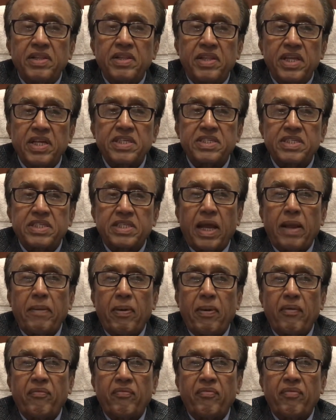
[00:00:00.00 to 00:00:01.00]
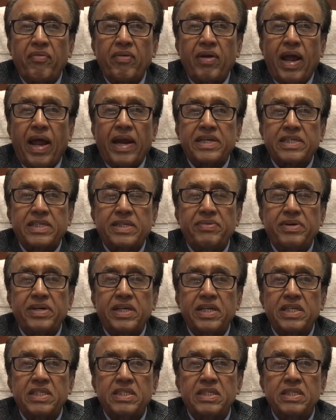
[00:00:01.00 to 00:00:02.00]
these type of
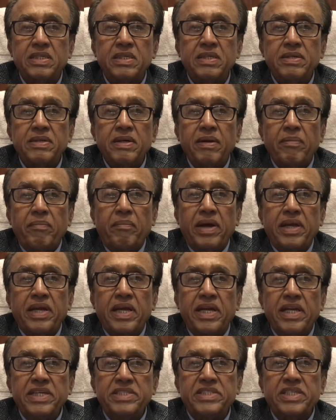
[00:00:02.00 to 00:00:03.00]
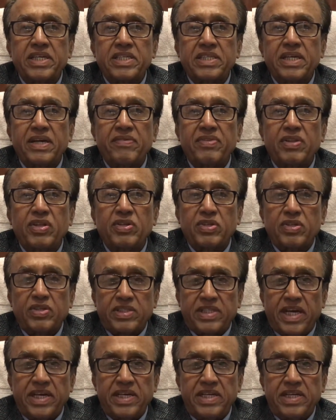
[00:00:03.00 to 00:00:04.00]
activities by any section of the
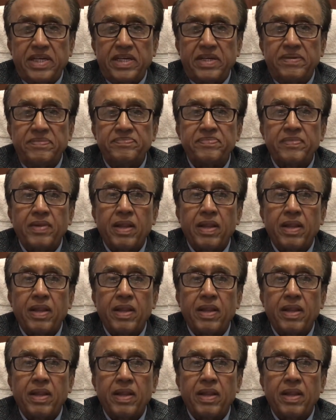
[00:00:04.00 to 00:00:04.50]
society,